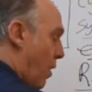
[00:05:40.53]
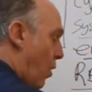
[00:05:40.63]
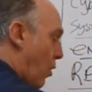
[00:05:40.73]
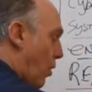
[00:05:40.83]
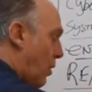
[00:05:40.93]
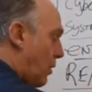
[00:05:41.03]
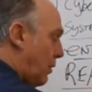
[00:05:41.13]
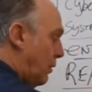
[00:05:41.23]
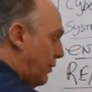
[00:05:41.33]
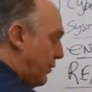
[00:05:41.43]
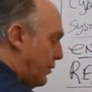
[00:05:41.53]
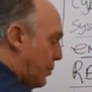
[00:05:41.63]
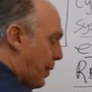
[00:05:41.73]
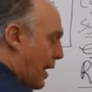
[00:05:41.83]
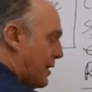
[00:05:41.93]
All the
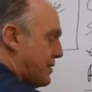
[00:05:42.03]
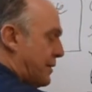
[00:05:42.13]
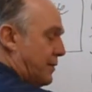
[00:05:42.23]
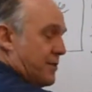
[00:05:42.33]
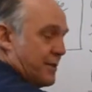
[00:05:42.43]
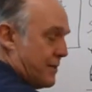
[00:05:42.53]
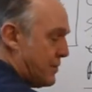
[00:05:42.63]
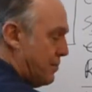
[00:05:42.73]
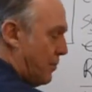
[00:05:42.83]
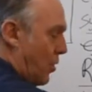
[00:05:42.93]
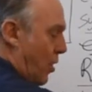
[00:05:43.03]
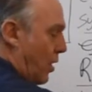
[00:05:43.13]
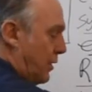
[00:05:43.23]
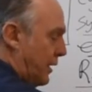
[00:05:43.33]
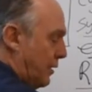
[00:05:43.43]
parts in the system,
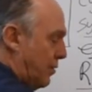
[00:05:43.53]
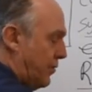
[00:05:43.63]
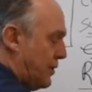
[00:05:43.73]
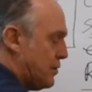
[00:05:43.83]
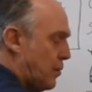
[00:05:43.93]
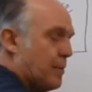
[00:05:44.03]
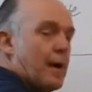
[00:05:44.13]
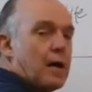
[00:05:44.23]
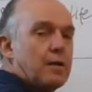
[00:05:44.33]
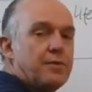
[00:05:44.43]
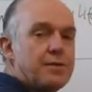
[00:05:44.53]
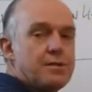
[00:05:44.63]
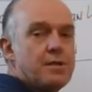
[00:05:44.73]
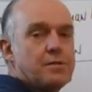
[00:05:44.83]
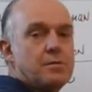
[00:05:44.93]
all the individual part of the
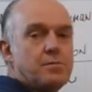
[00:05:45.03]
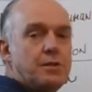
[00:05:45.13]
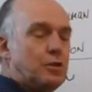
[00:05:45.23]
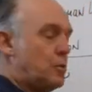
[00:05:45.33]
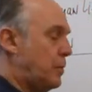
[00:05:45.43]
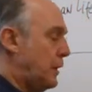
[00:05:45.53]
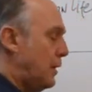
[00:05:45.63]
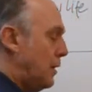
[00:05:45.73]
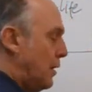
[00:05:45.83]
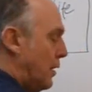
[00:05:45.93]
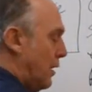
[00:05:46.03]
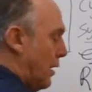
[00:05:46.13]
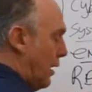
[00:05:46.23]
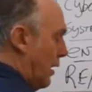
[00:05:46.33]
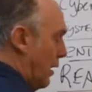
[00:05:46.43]
system need to be
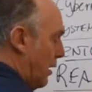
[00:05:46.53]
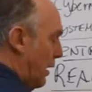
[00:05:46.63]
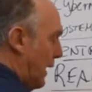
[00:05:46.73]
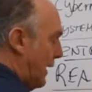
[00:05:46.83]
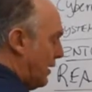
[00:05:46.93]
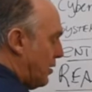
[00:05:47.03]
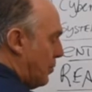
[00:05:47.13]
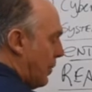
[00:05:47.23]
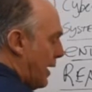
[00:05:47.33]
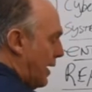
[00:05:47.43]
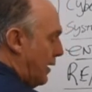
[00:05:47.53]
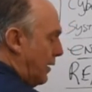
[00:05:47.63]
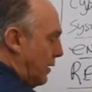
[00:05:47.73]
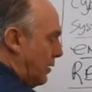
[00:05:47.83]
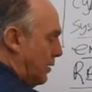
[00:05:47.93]
linked by
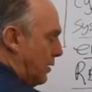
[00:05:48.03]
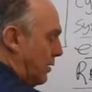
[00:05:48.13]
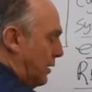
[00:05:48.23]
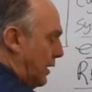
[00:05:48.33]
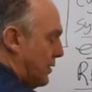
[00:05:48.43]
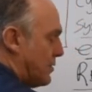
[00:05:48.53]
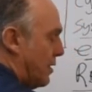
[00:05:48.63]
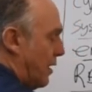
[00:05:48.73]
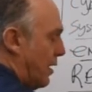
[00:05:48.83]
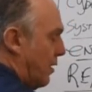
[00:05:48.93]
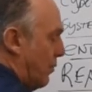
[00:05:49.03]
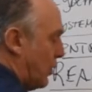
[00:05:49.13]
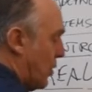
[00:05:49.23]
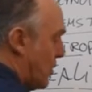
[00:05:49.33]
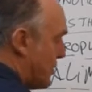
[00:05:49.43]
these
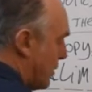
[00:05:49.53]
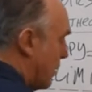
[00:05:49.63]
calls